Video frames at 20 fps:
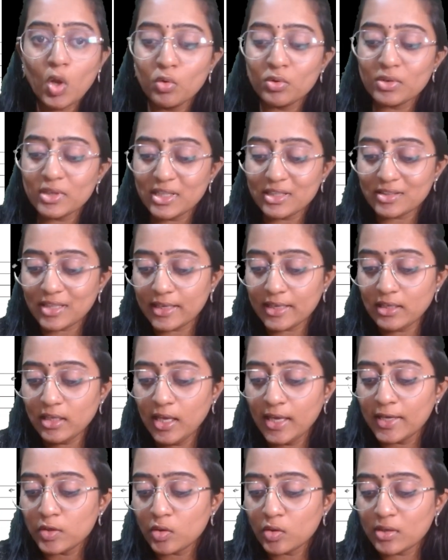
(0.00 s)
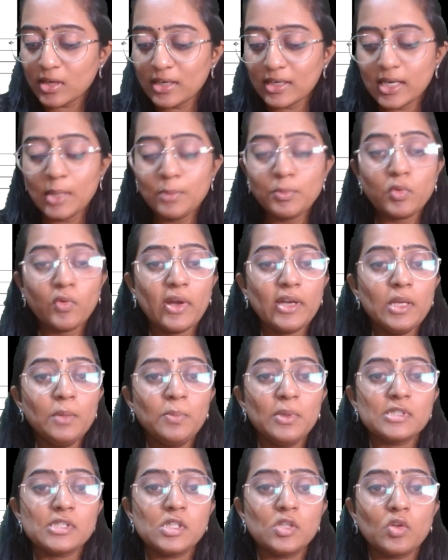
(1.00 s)
Only then you can claim
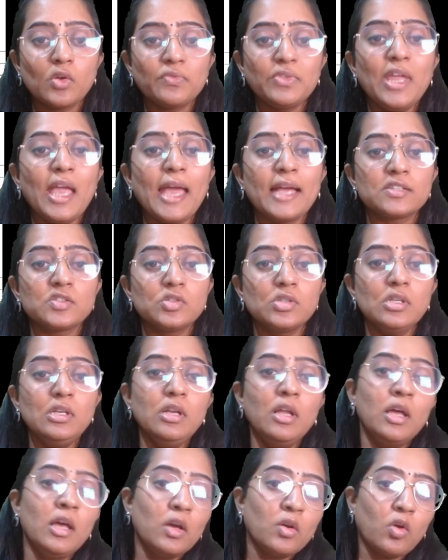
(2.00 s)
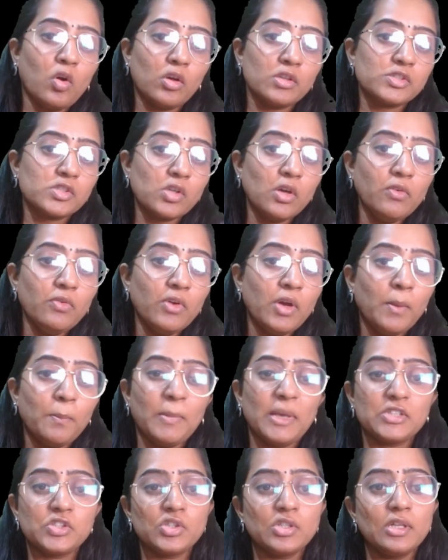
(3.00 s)
20% of the actual cost of
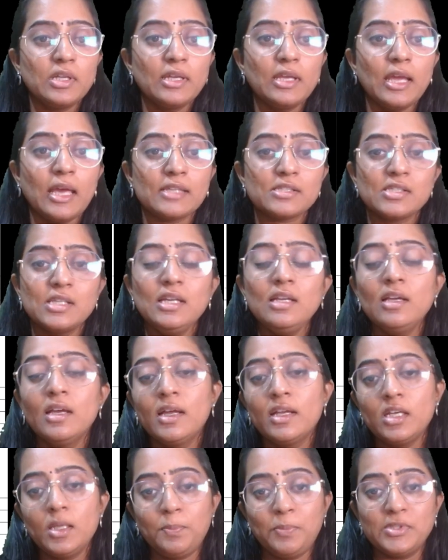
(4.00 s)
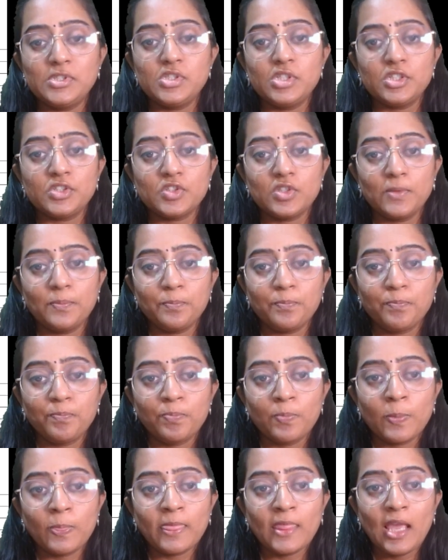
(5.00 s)
machinery as the depreciation.
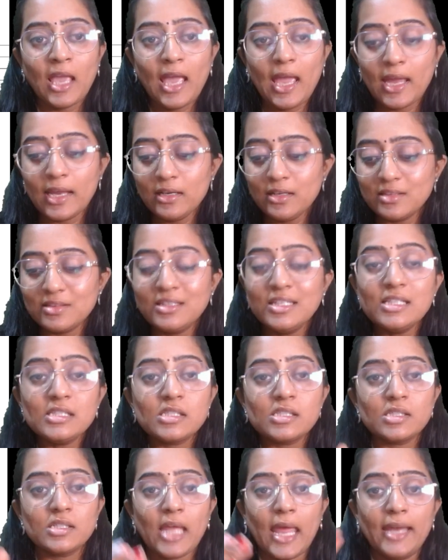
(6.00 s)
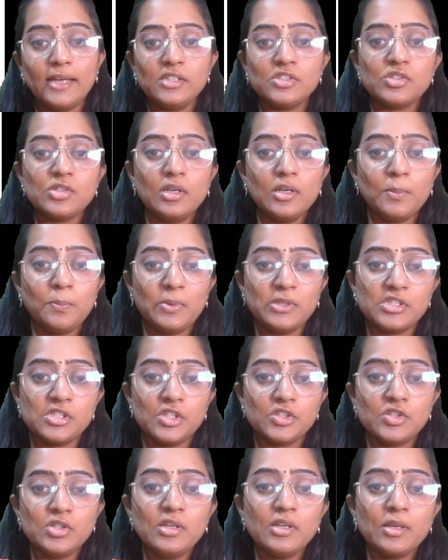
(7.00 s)
And this additional
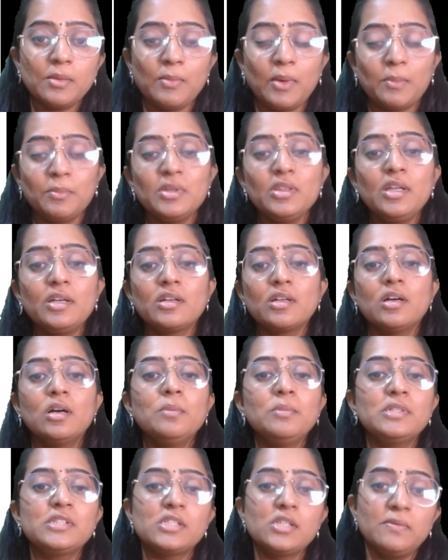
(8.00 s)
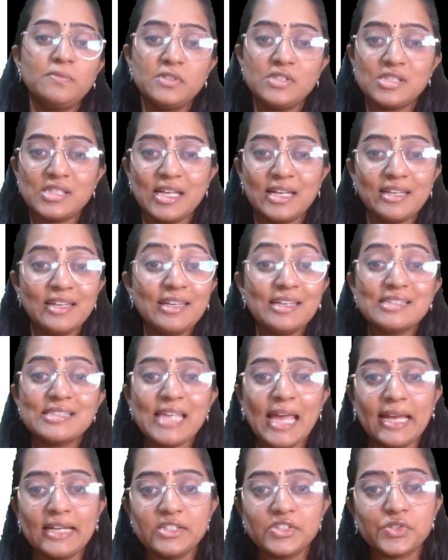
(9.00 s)
depreciation, remember the term itself is stating
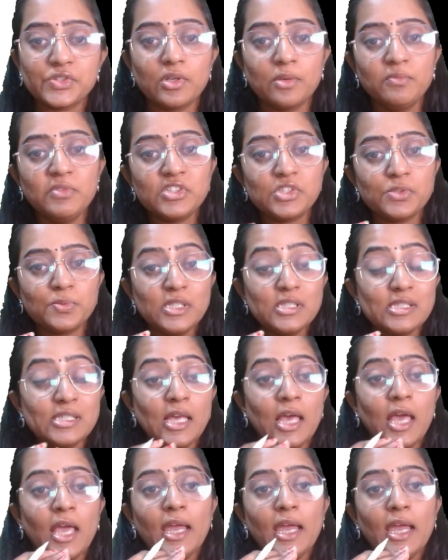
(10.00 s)
it's additional, which means